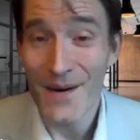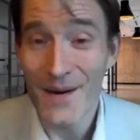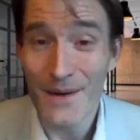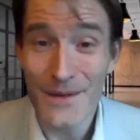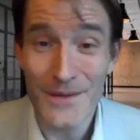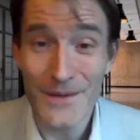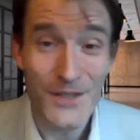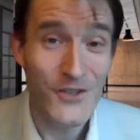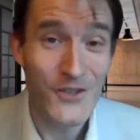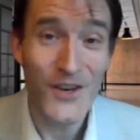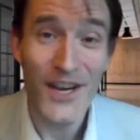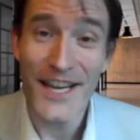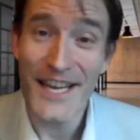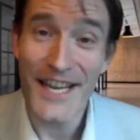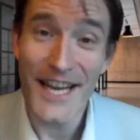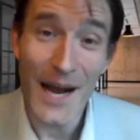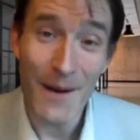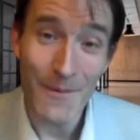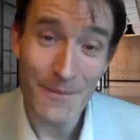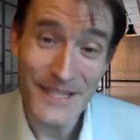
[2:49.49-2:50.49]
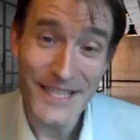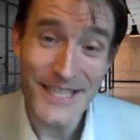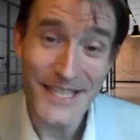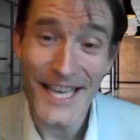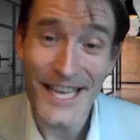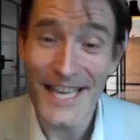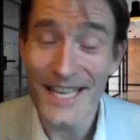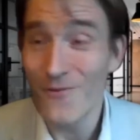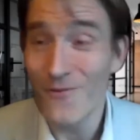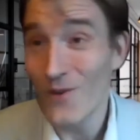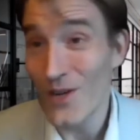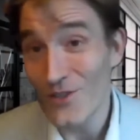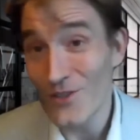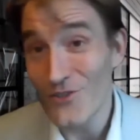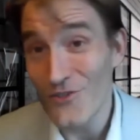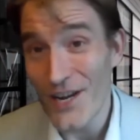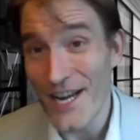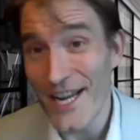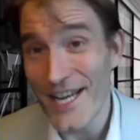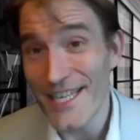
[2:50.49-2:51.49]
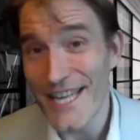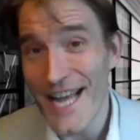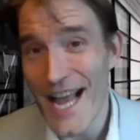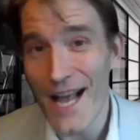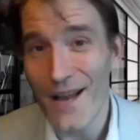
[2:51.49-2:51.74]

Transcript: by creating up-to-date, well-trained,